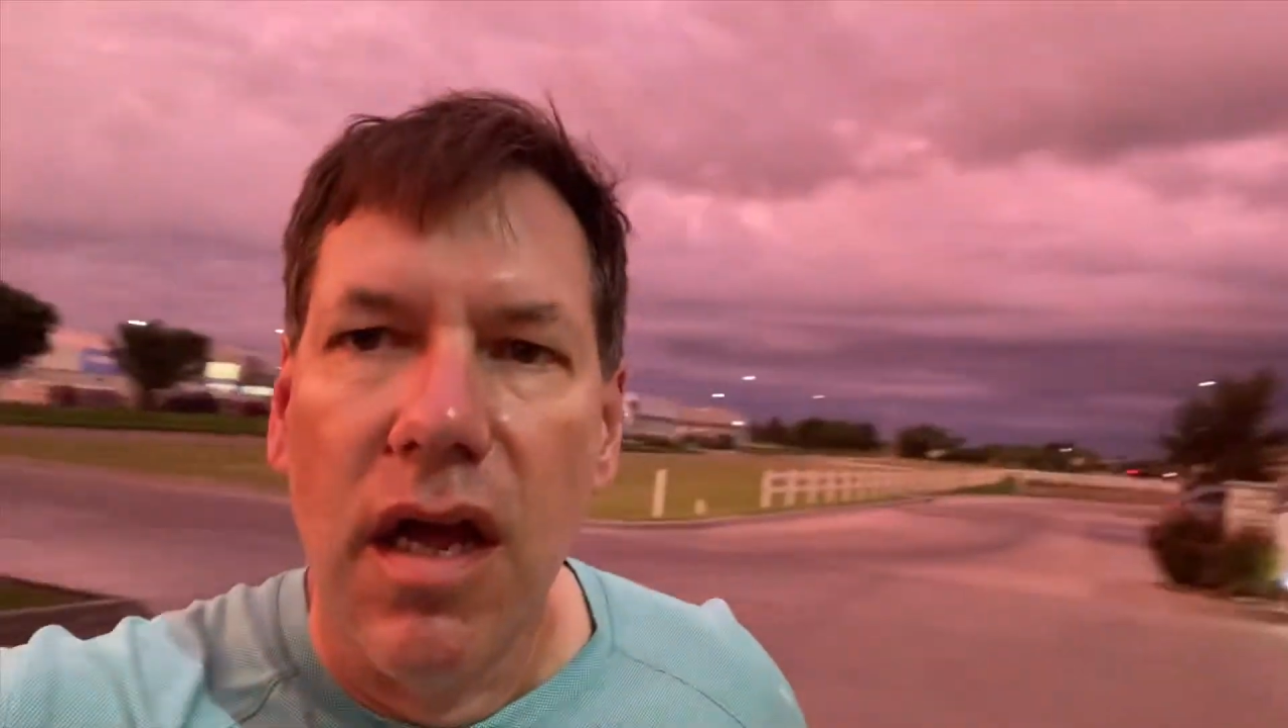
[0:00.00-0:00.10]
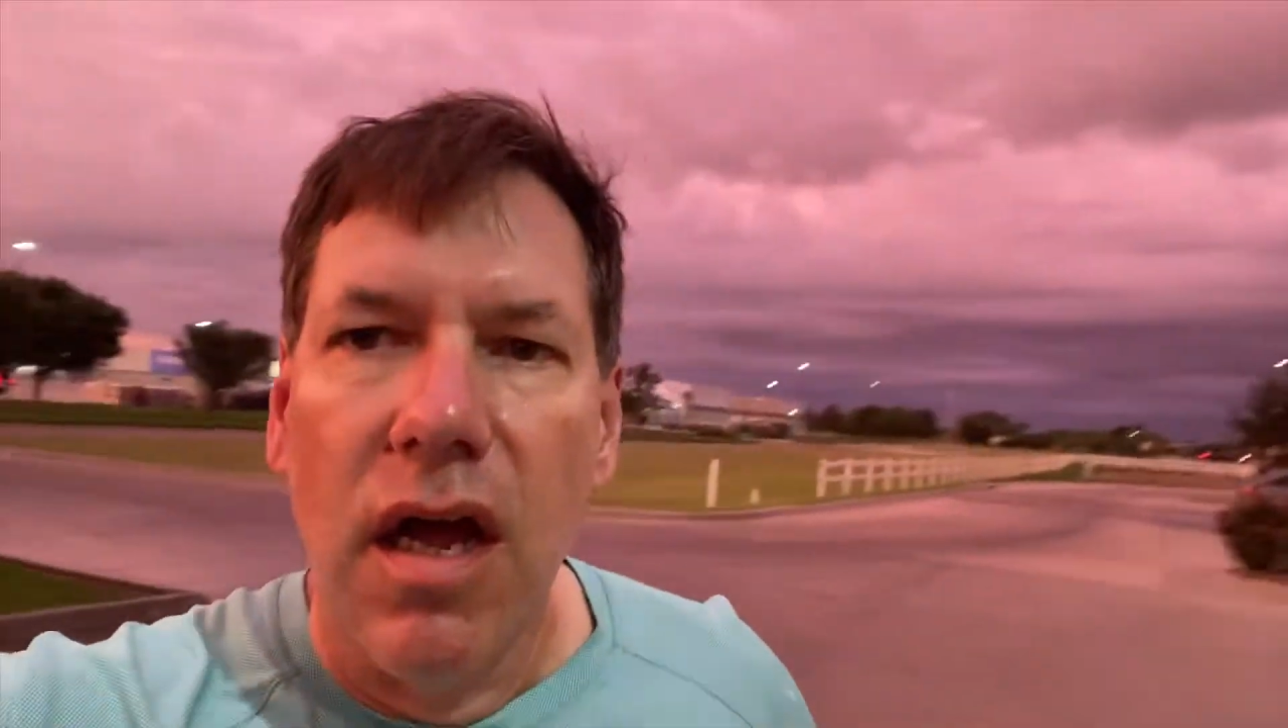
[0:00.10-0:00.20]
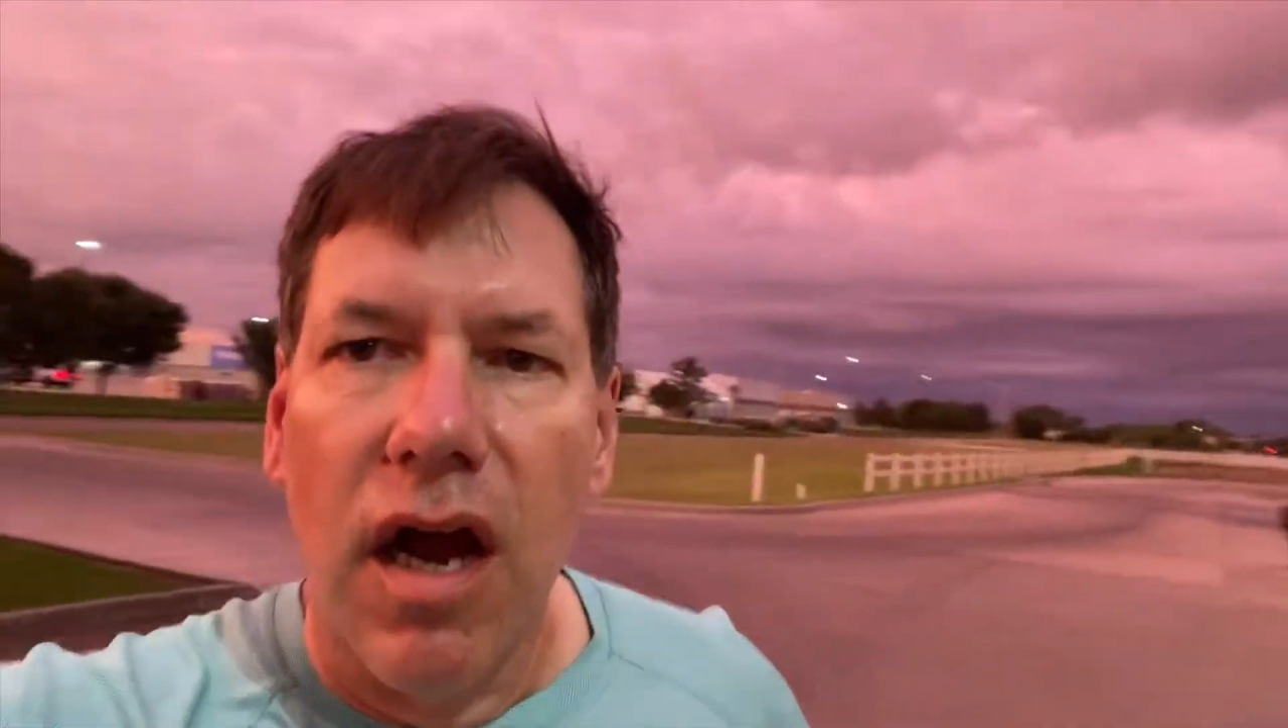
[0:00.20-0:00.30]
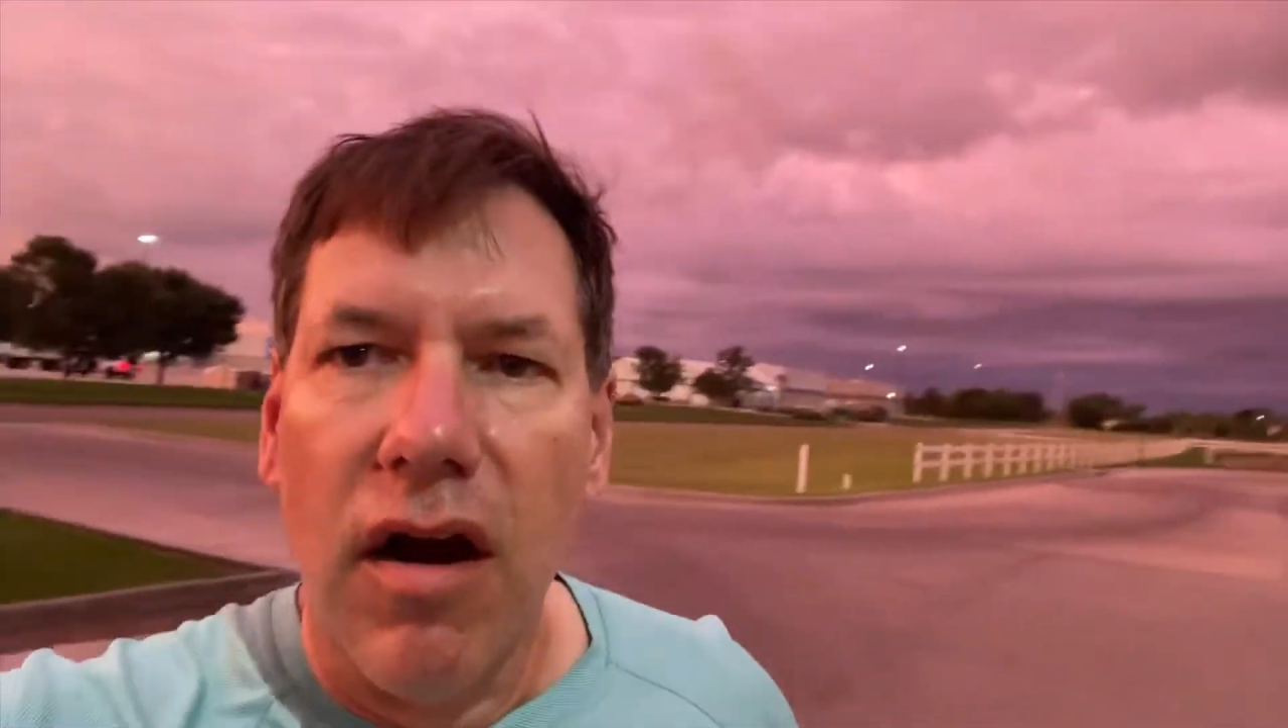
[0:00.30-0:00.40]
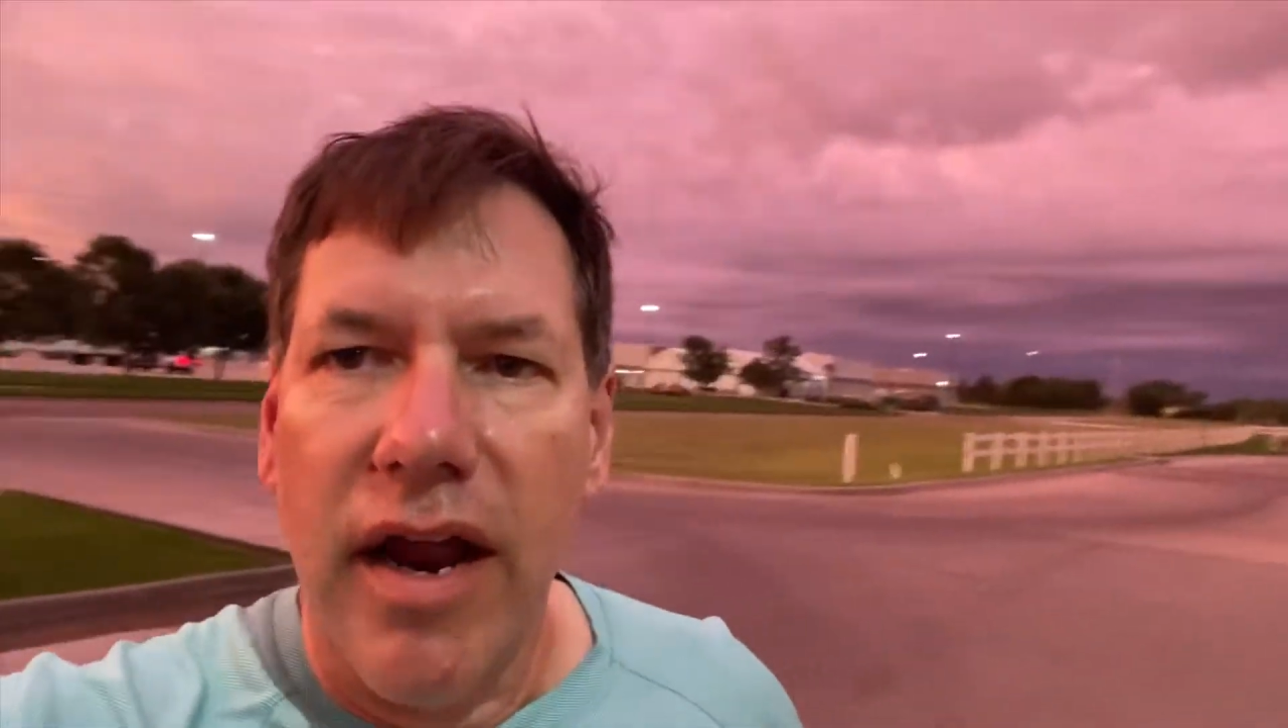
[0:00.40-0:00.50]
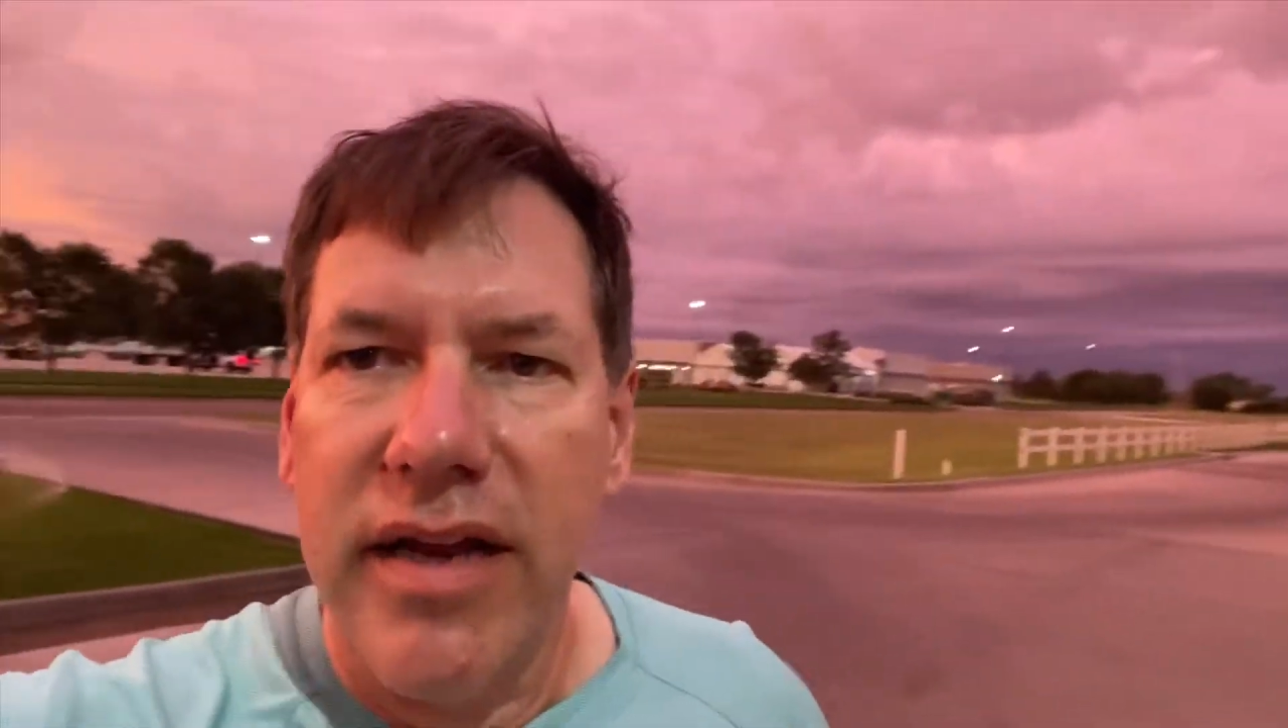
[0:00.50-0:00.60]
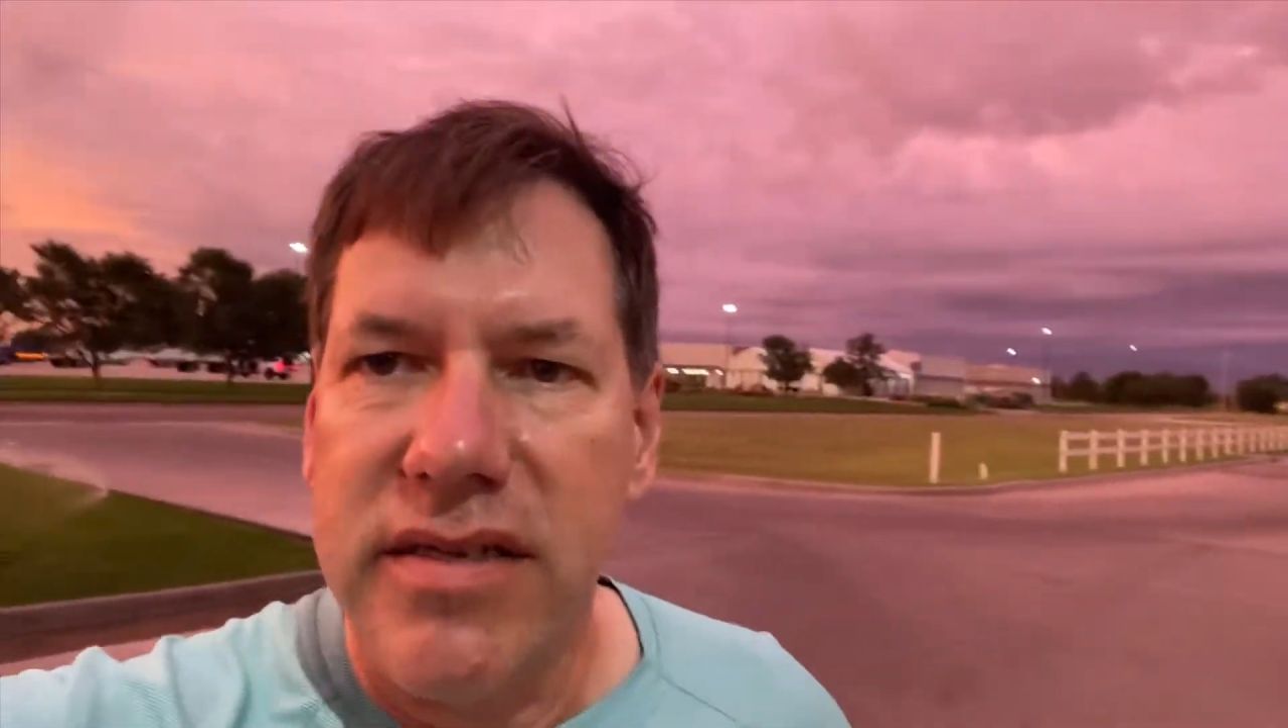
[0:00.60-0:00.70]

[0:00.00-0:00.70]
All right, it's